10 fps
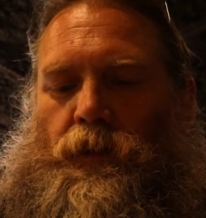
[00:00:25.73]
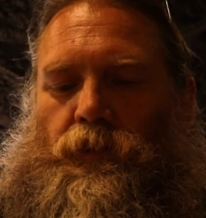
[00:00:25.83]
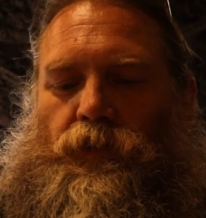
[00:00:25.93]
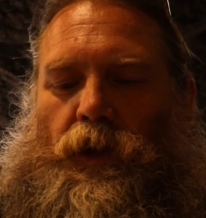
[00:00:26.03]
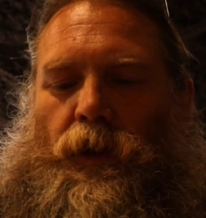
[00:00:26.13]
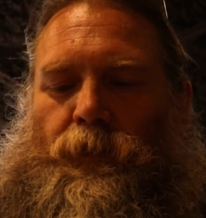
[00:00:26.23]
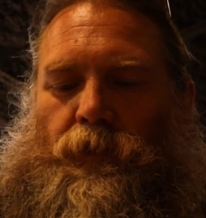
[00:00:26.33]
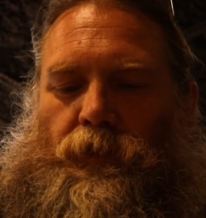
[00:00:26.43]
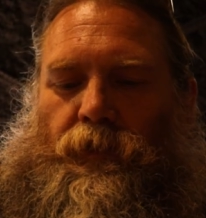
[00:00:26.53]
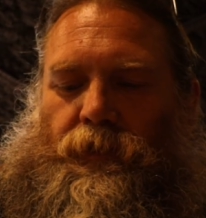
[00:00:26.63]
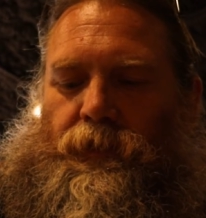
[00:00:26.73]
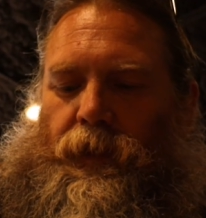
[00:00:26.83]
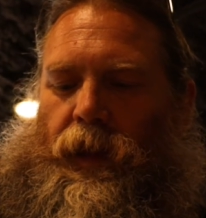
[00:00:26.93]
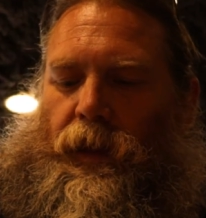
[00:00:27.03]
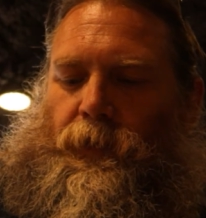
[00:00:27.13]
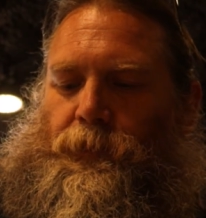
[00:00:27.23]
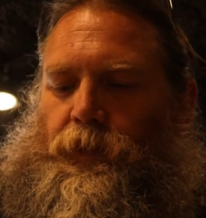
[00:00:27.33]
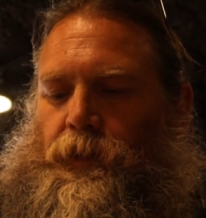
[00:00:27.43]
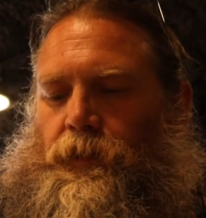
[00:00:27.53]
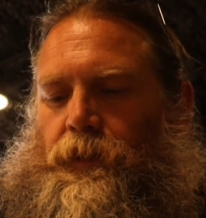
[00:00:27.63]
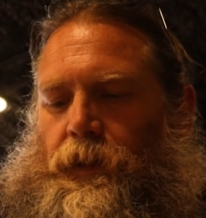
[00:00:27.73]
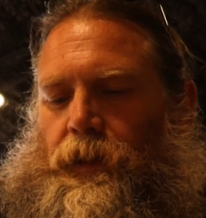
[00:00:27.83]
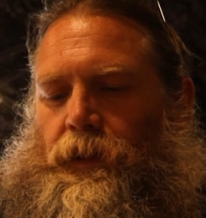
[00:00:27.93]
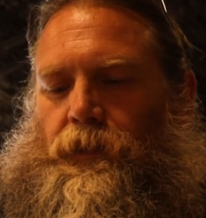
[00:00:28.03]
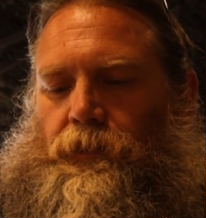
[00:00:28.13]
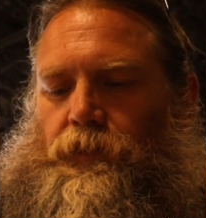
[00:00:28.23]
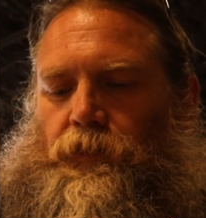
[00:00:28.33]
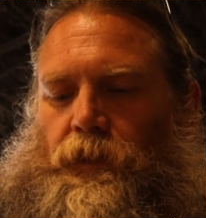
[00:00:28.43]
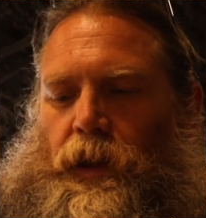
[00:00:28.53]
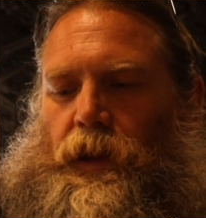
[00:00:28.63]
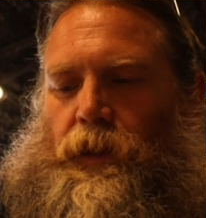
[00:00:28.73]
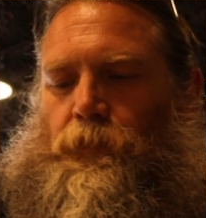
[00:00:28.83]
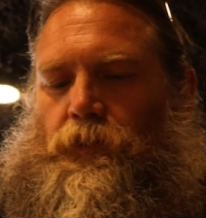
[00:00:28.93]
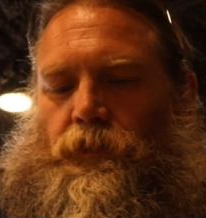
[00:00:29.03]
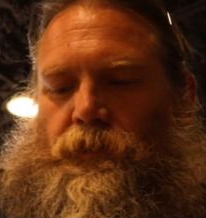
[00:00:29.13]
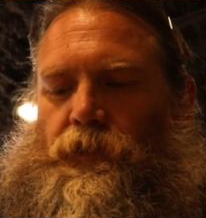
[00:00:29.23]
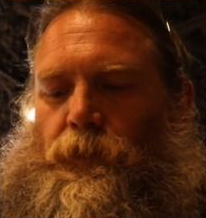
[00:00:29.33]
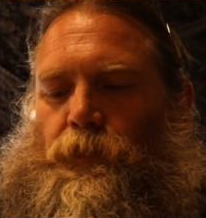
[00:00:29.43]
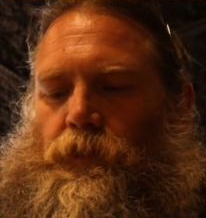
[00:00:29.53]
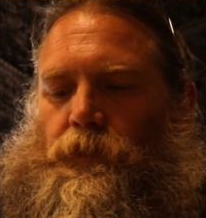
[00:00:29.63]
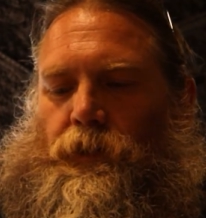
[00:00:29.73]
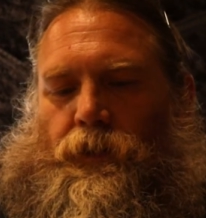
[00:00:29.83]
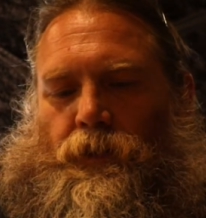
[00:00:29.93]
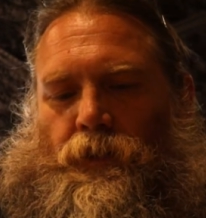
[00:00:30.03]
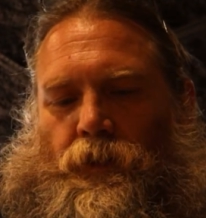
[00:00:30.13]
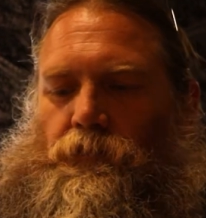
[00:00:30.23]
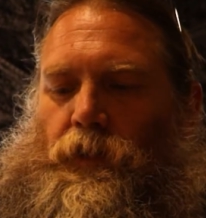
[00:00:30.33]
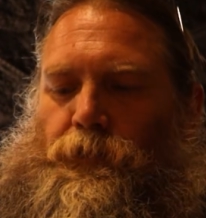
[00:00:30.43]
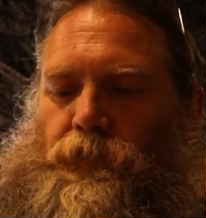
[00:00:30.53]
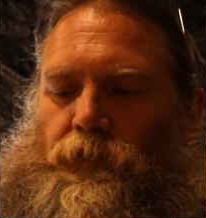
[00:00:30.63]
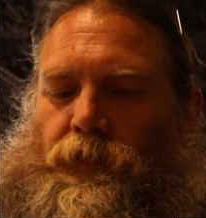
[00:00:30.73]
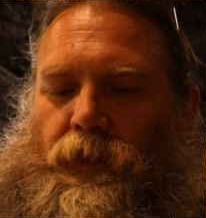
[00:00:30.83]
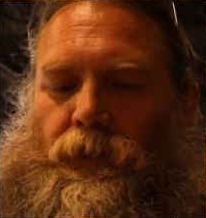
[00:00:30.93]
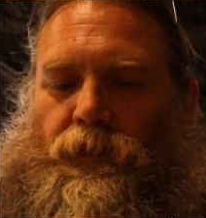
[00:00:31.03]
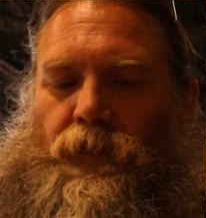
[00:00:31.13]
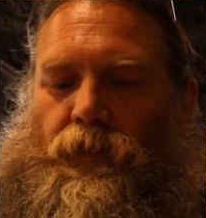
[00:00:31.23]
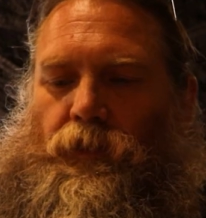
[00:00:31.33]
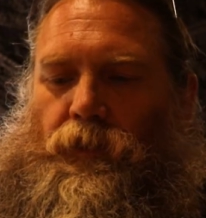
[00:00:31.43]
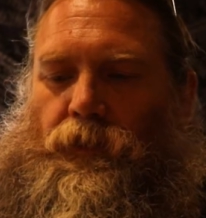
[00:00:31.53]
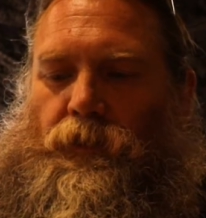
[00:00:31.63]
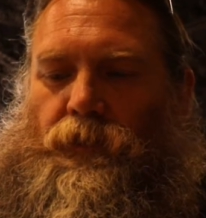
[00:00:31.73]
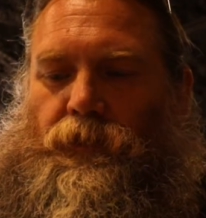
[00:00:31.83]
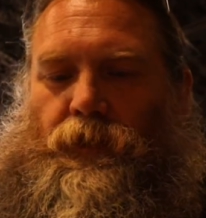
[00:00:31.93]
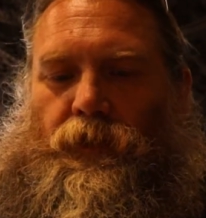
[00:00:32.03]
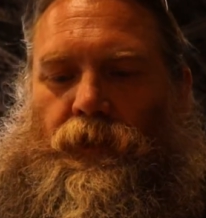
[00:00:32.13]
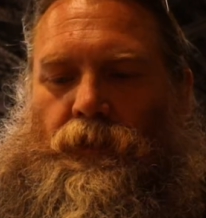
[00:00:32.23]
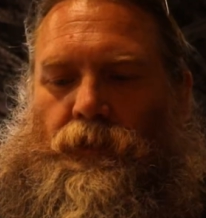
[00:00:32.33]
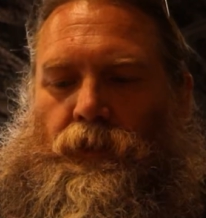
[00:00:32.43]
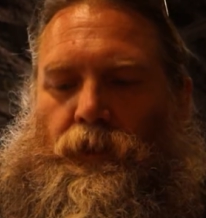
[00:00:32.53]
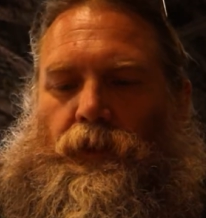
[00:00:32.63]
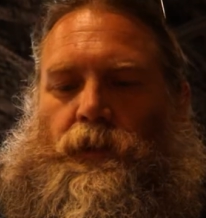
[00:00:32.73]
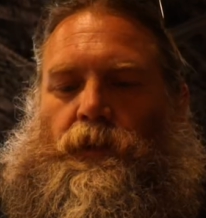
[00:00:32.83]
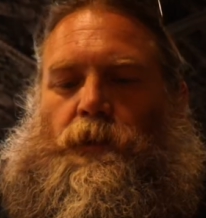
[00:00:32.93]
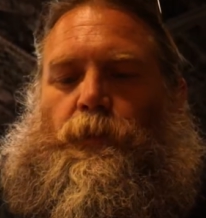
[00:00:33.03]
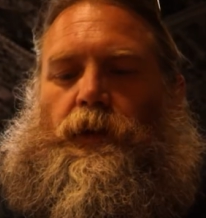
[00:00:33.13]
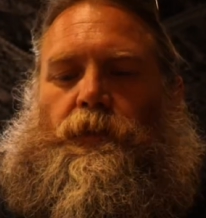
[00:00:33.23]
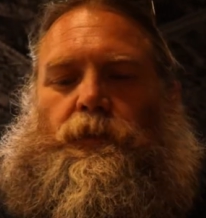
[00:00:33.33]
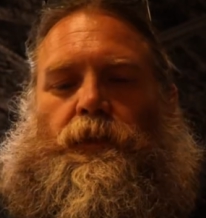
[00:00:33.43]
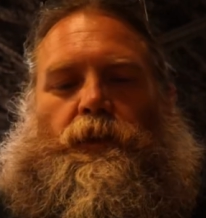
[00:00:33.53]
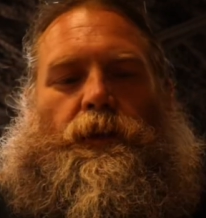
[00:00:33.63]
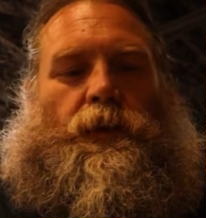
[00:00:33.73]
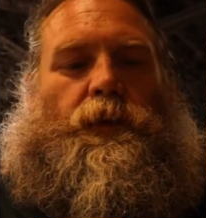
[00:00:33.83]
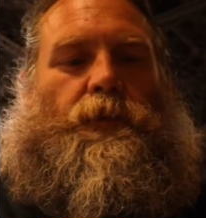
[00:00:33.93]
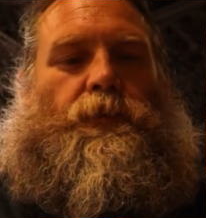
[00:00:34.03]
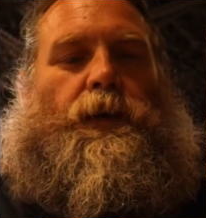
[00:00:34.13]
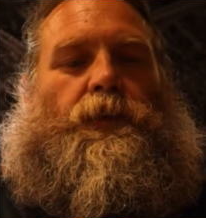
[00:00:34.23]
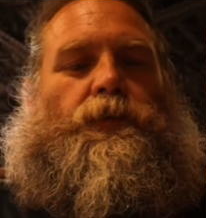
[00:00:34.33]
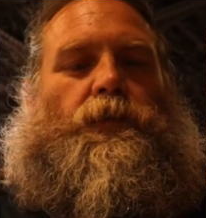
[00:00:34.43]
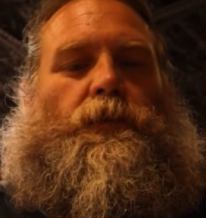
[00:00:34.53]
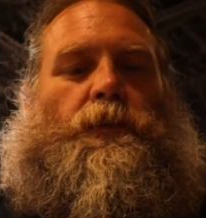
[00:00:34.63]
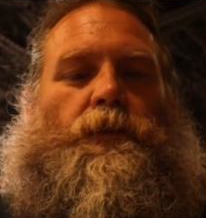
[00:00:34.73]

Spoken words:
a chop is a stamp that has your name or a symbol that represents the artist that makes the clay vessel,